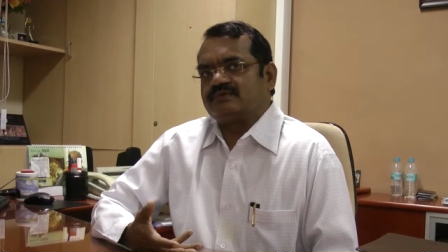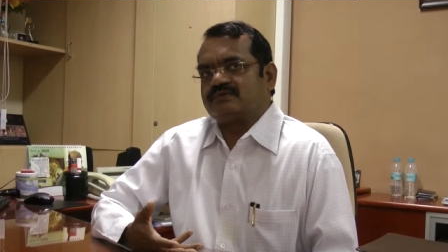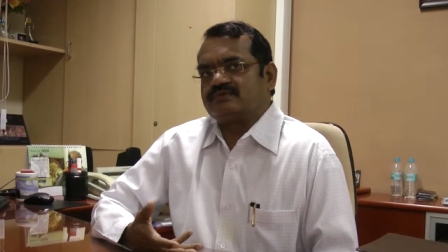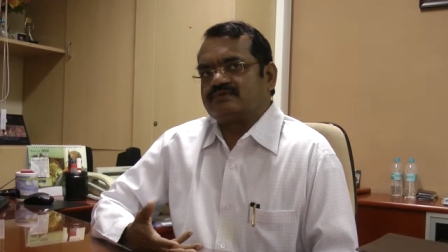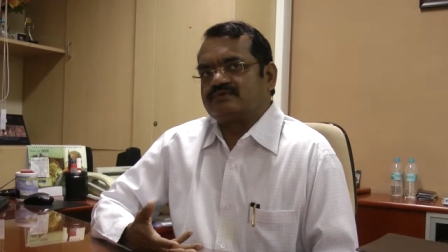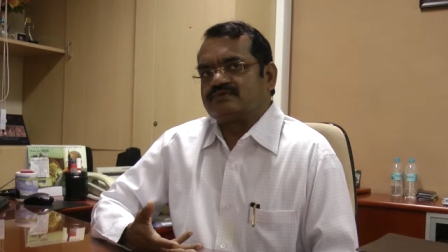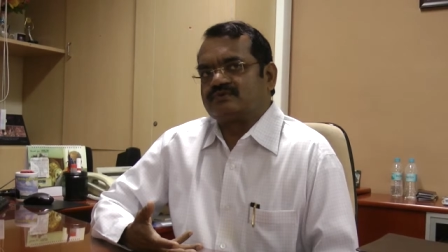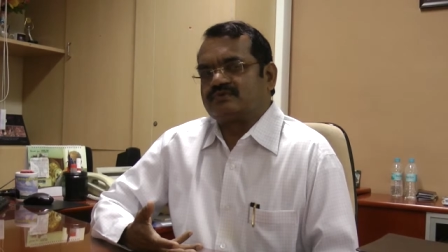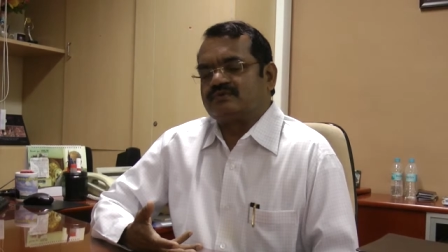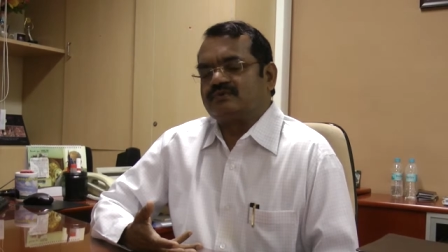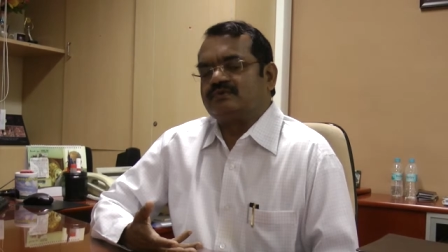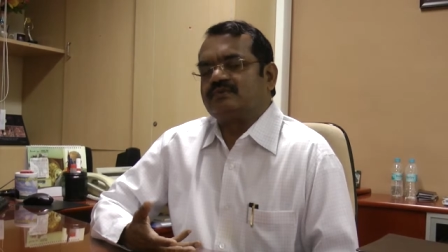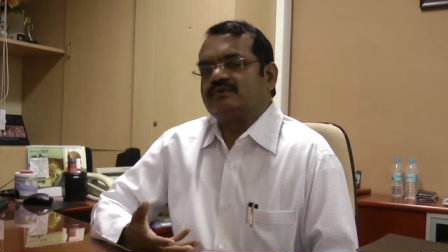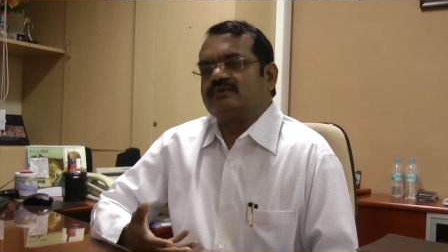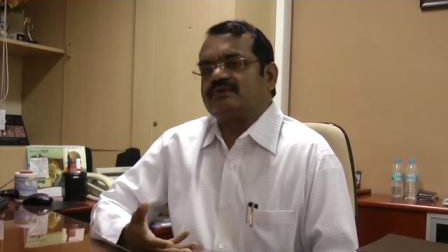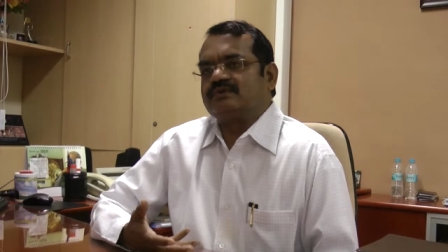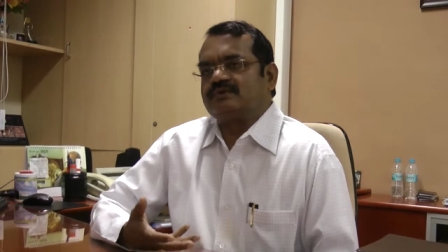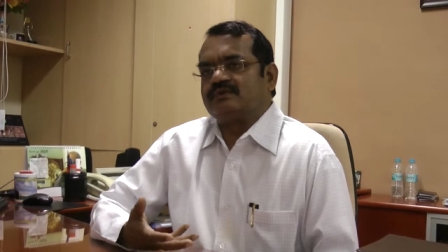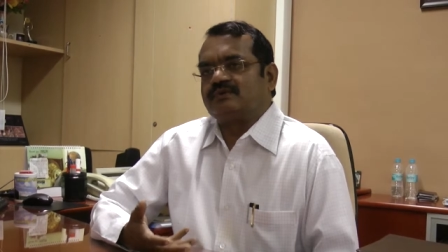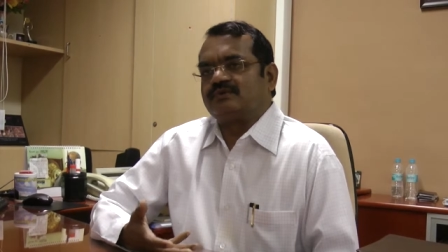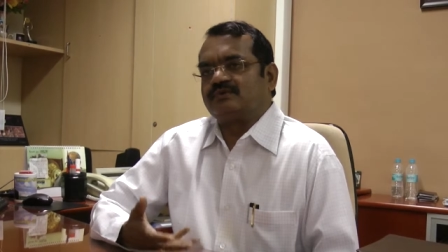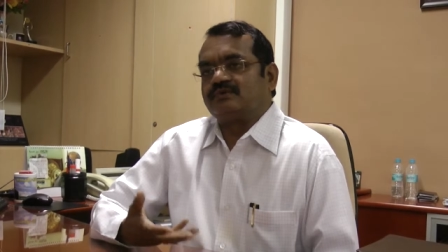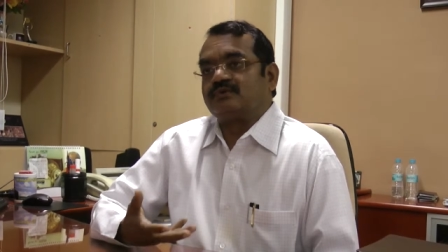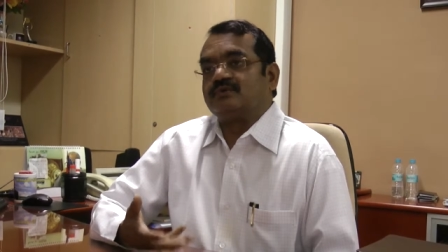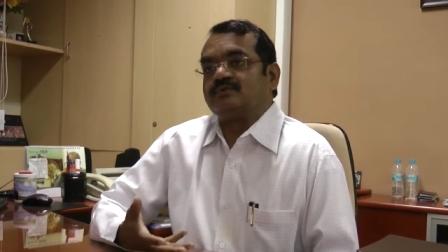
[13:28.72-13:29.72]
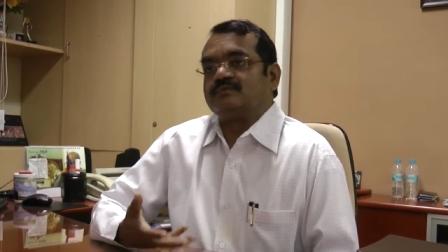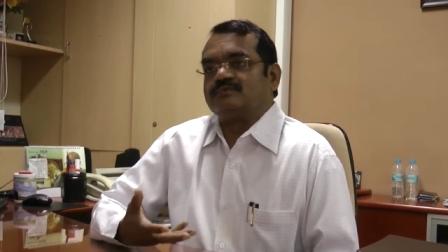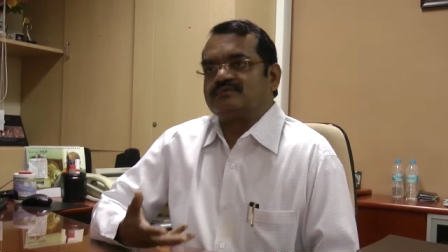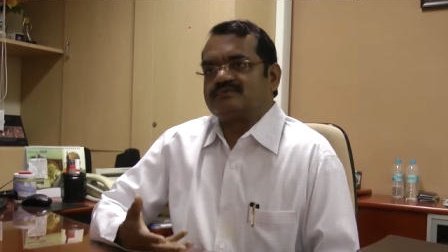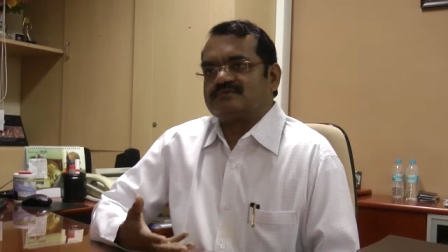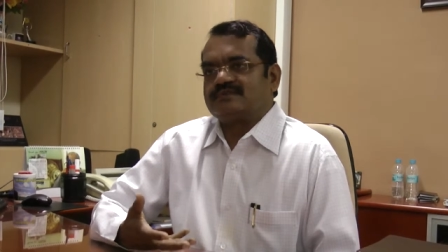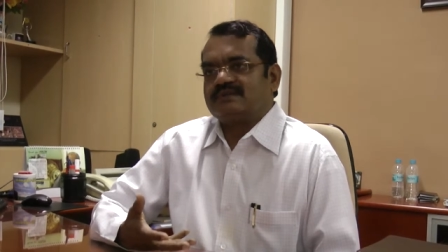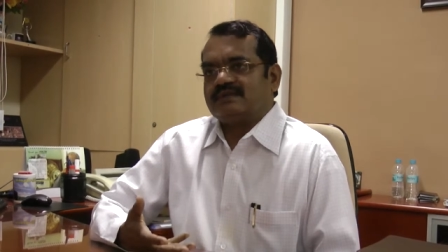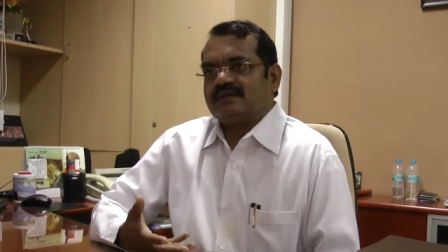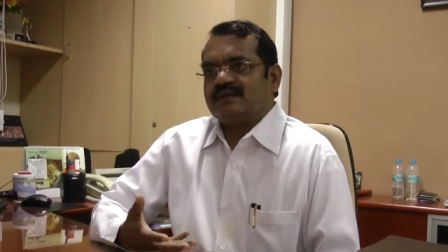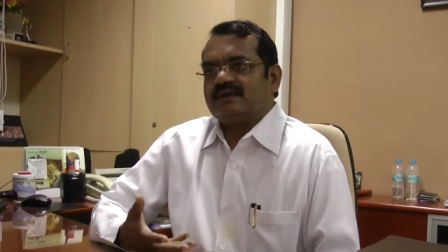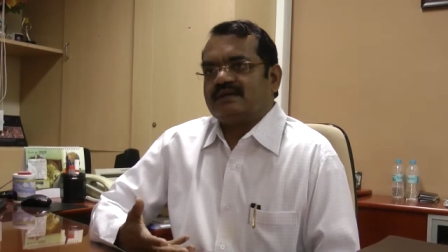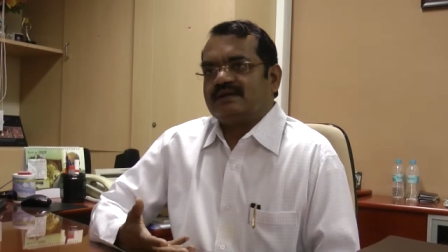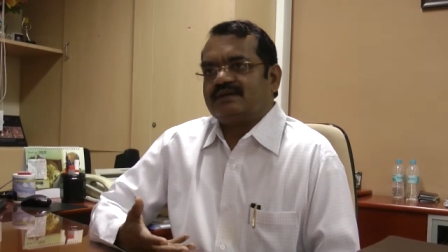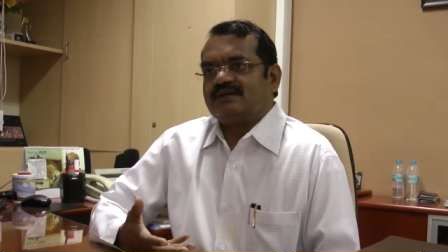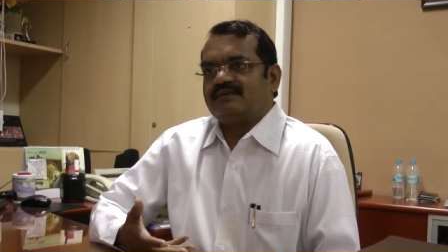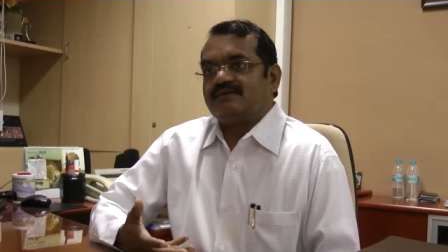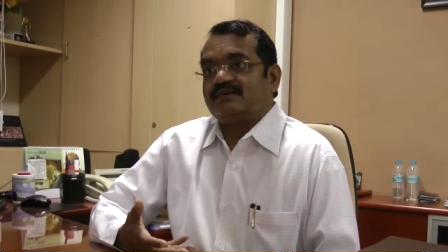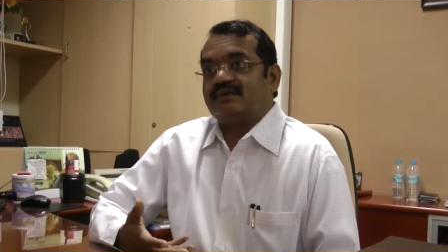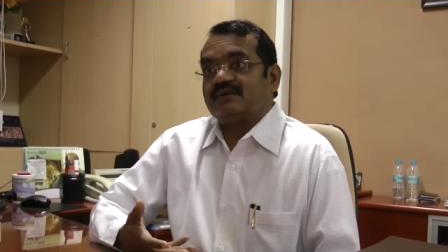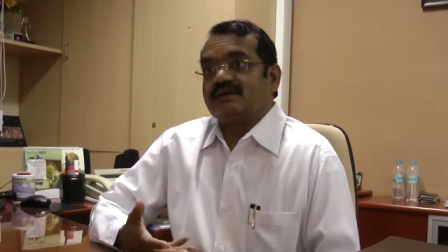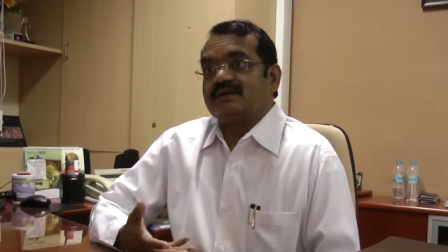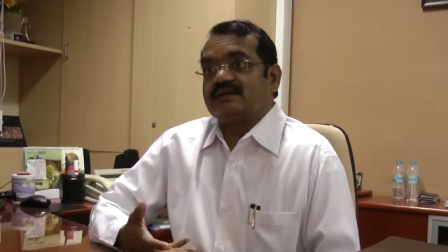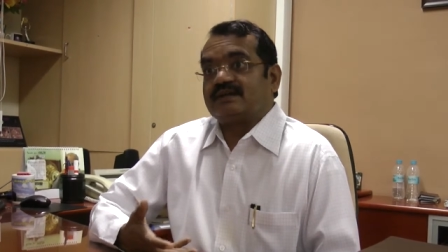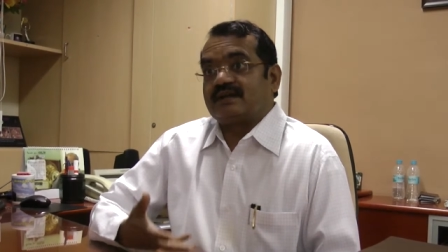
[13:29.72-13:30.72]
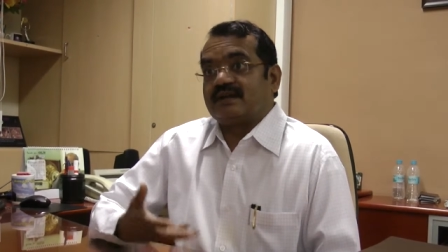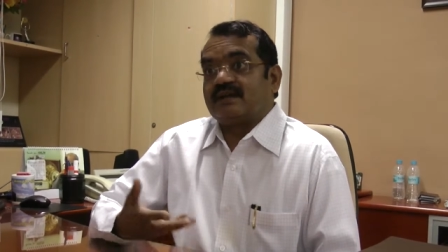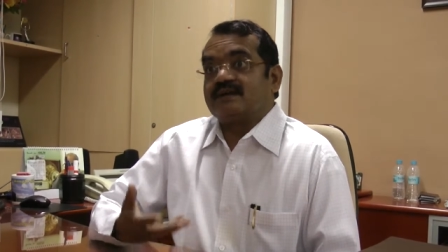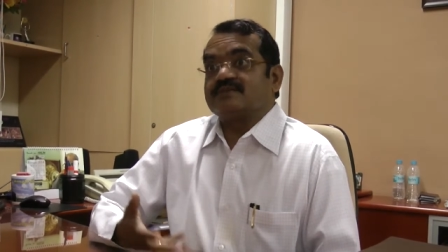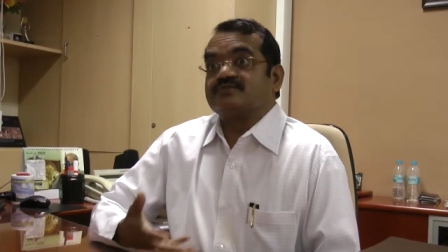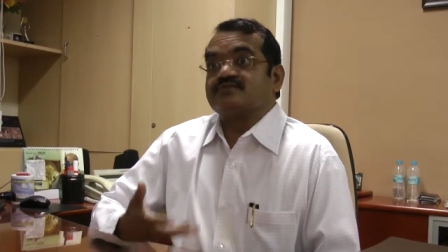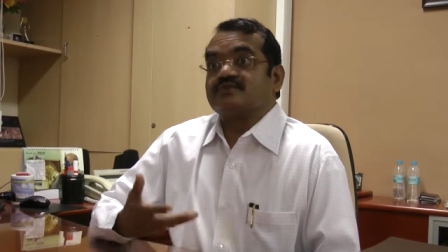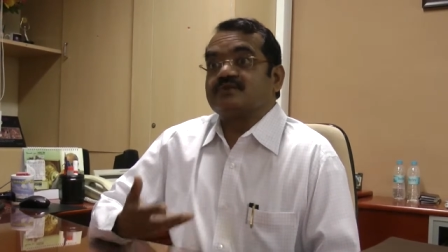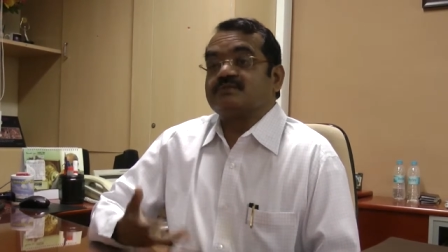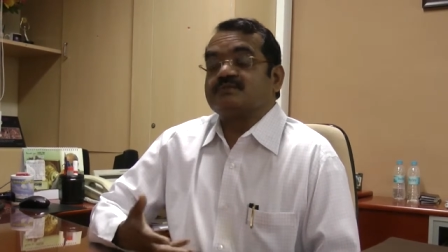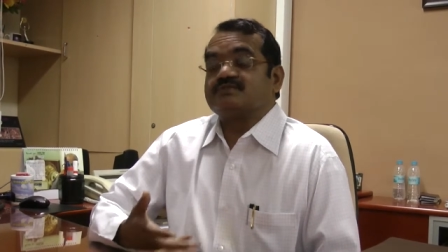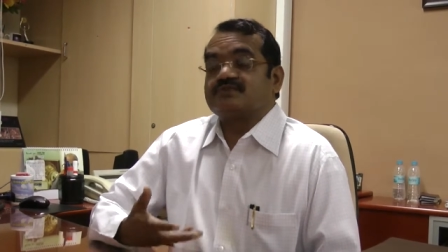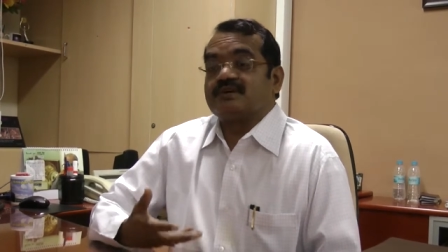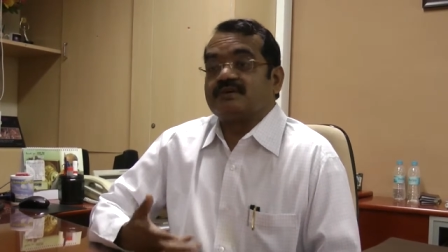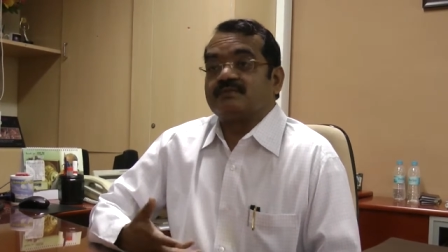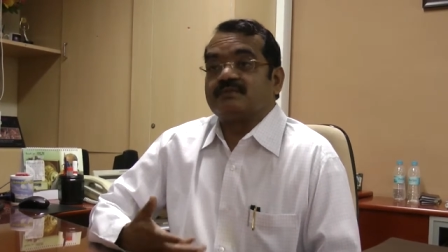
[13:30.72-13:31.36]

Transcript: school rooms, you look at classrooms